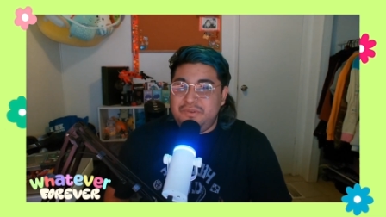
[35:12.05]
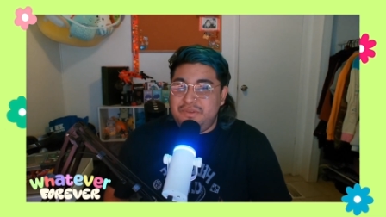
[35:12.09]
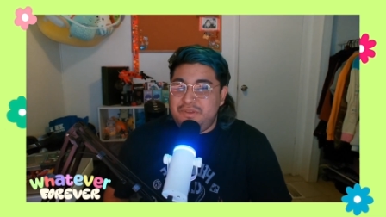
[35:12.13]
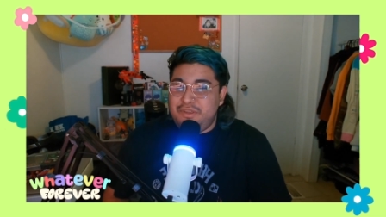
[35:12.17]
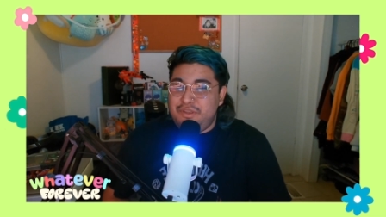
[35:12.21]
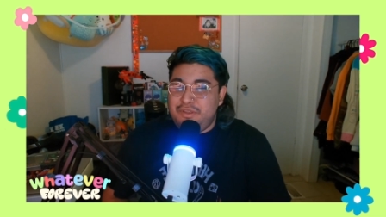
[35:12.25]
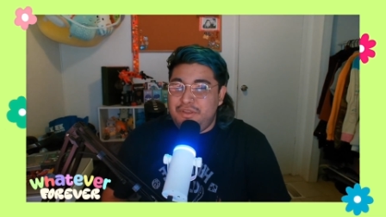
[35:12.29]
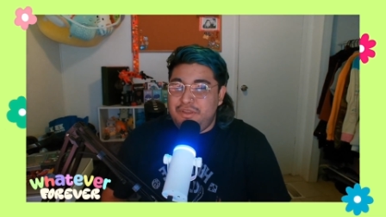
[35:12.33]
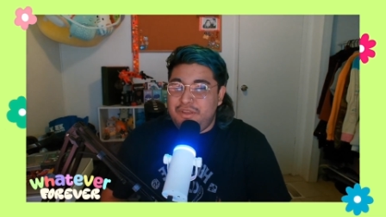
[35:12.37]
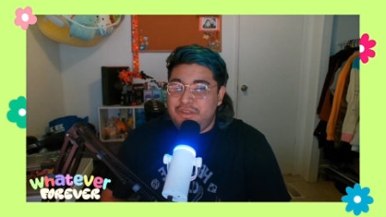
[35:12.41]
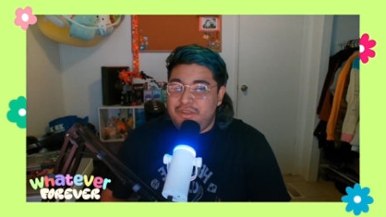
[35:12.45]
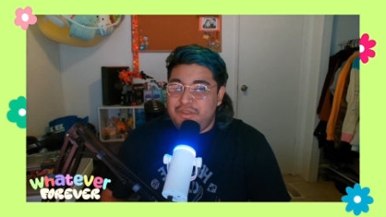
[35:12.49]

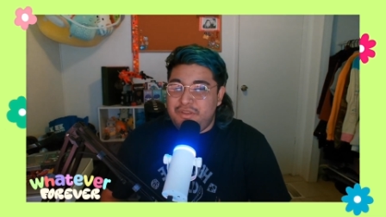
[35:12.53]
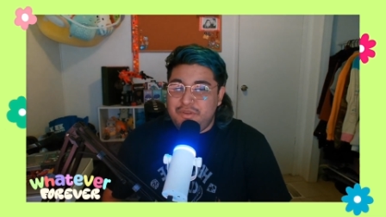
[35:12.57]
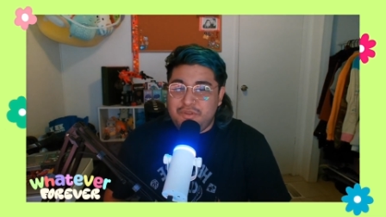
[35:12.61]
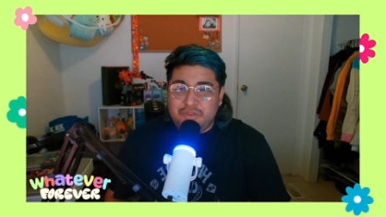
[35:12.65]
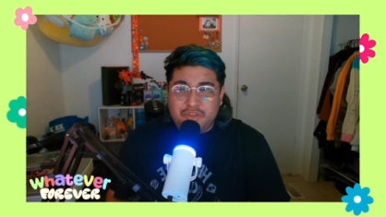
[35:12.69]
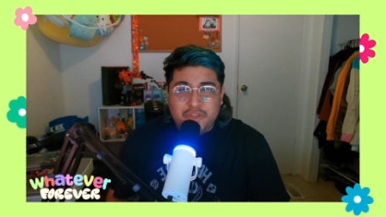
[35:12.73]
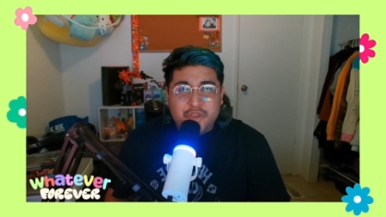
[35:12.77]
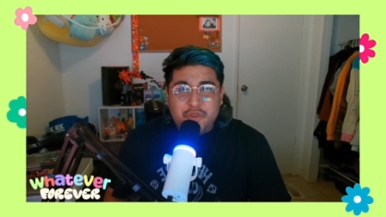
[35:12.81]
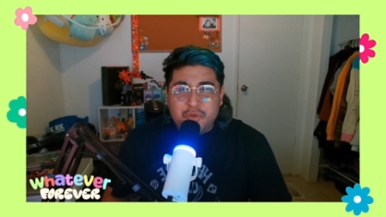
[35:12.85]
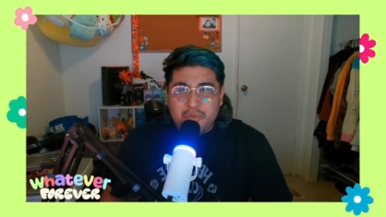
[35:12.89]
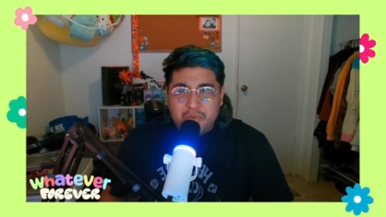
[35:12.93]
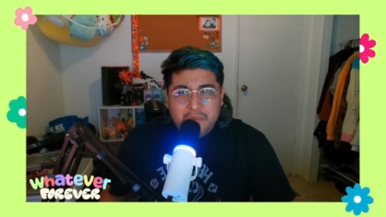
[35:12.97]
You, you
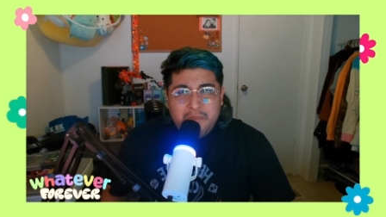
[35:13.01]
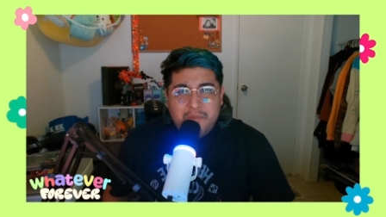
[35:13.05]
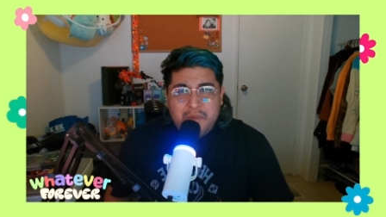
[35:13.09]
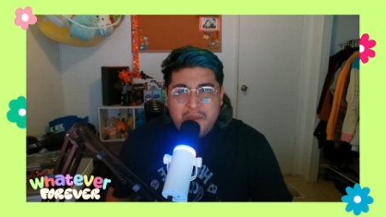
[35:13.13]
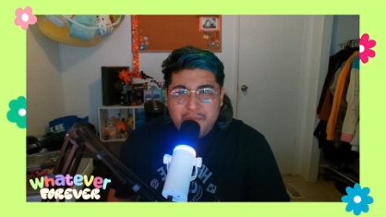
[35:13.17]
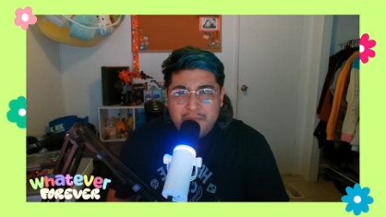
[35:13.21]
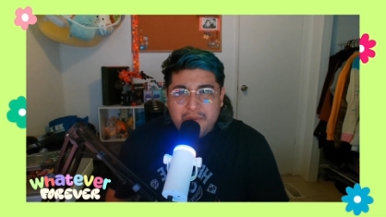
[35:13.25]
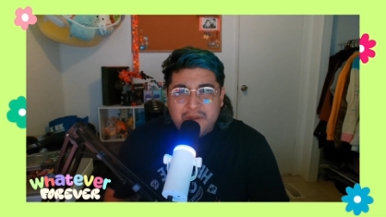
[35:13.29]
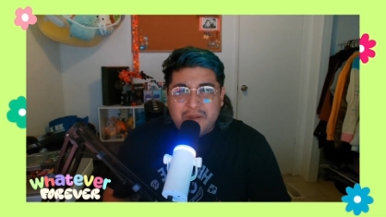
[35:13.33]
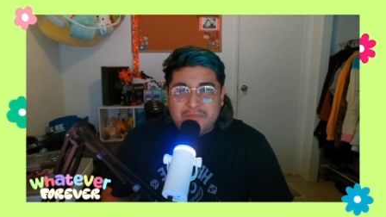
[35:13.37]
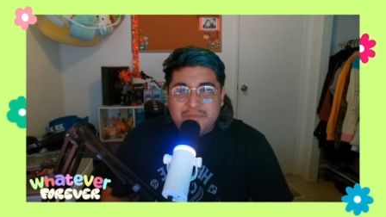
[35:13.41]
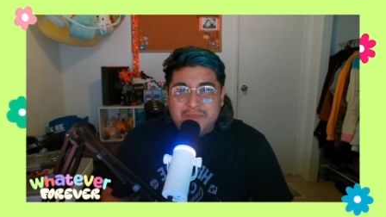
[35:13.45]
do you
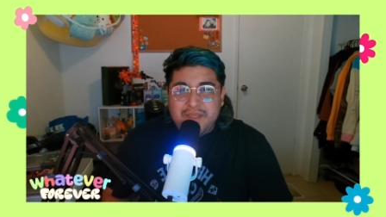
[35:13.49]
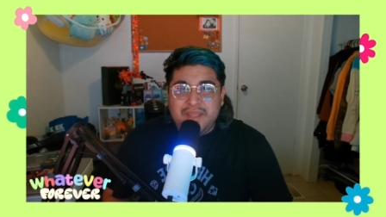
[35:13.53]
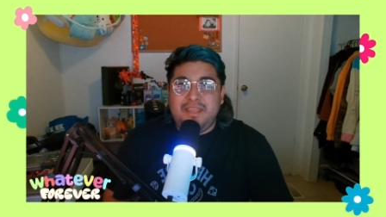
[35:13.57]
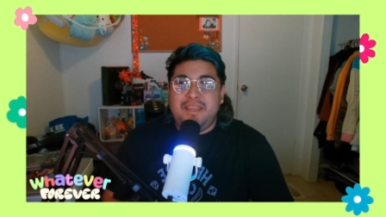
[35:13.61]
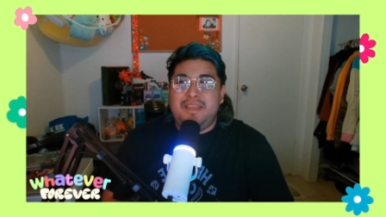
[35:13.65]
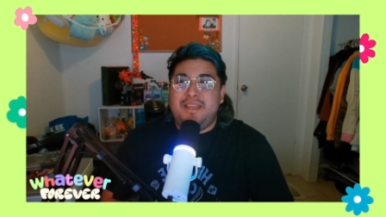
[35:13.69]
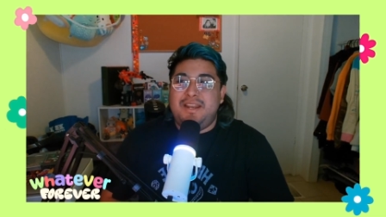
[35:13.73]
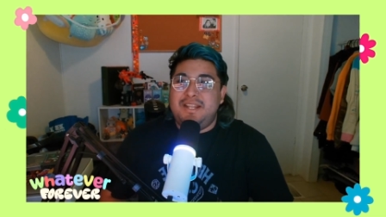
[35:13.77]
remember me?